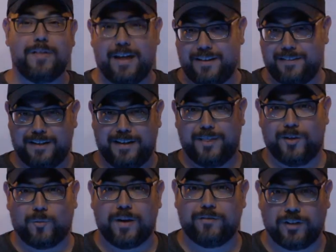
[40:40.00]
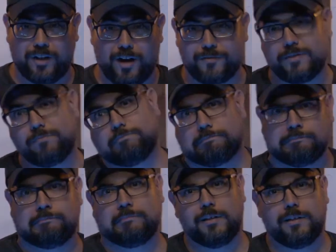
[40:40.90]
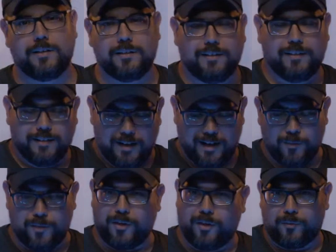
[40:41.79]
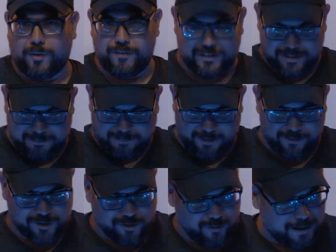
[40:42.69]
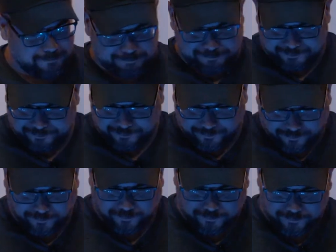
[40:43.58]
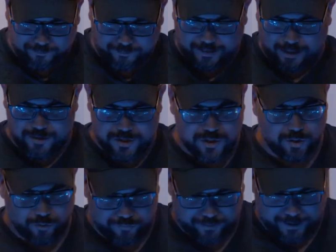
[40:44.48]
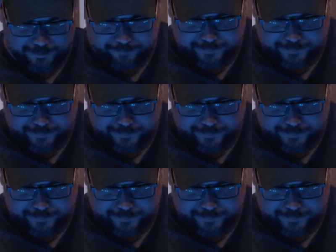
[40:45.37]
that in the Raven loft with all the ravens. That was great. So fun.